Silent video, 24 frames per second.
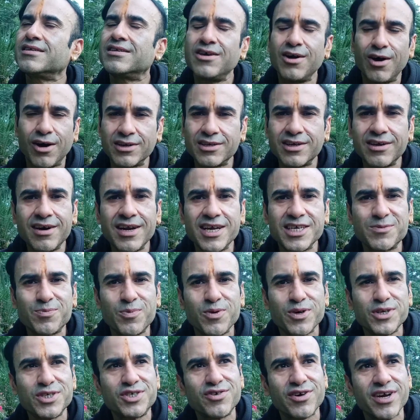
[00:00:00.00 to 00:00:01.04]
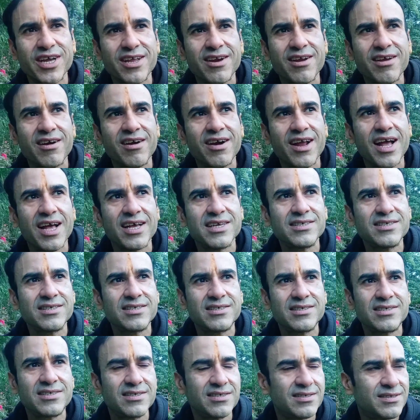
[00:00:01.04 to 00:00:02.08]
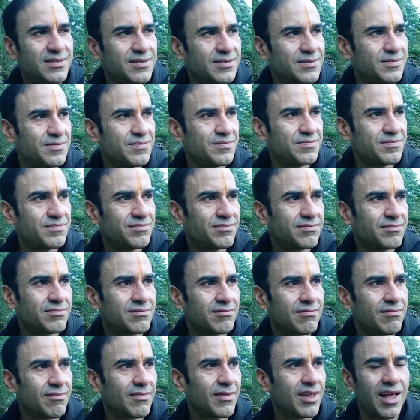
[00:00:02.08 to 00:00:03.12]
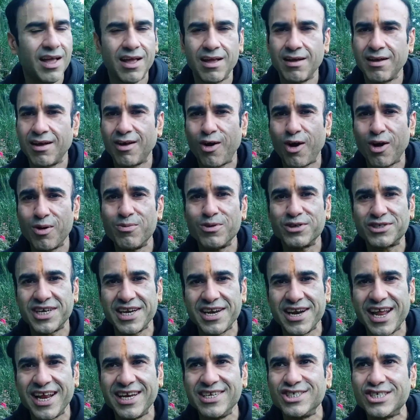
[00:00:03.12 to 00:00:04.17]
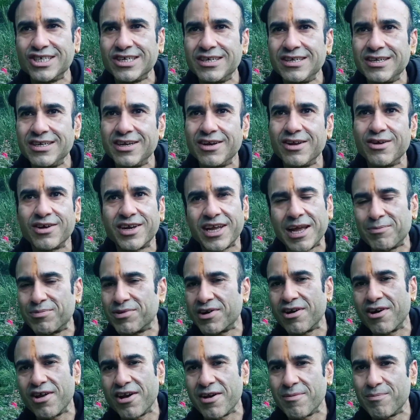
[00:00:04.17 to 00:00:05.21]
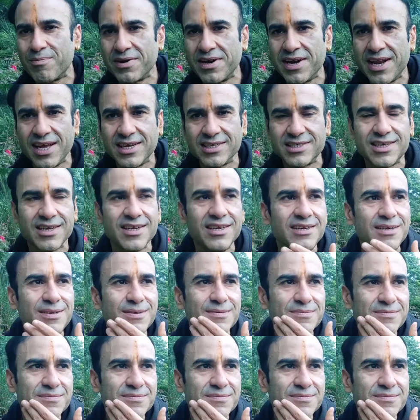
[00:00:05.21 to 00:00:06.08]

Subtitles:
author has portrayed her as almost an angel, kept her on a pedestal.